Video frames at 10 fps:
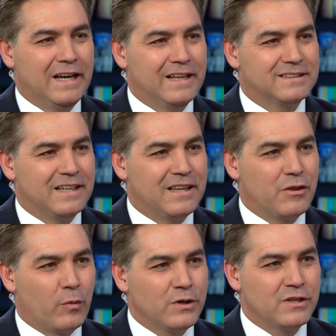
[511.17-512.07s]
and said that
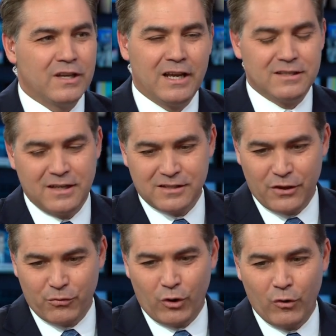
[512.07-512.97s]
the President of the United States
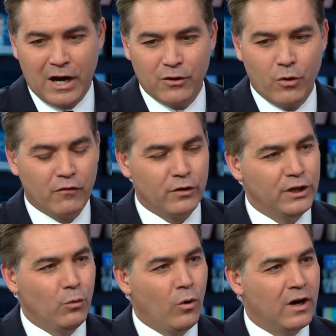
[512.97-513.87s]
can throw out whoever
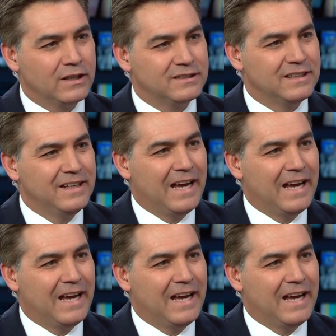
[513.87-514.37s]
he wants